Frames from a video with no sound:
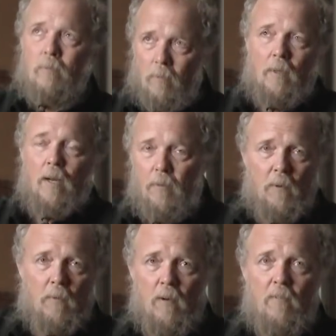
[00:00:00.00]
or lack
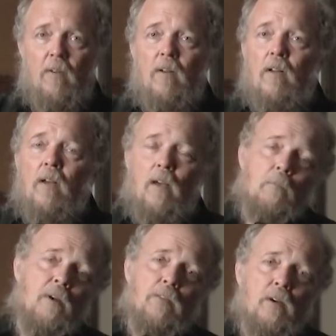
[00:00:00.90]
thereof, and
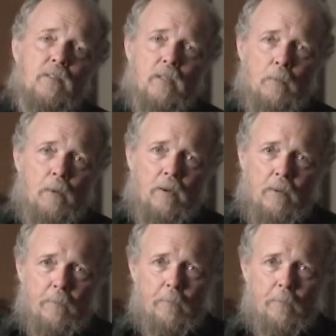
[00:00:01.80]
my thoughts on the matter.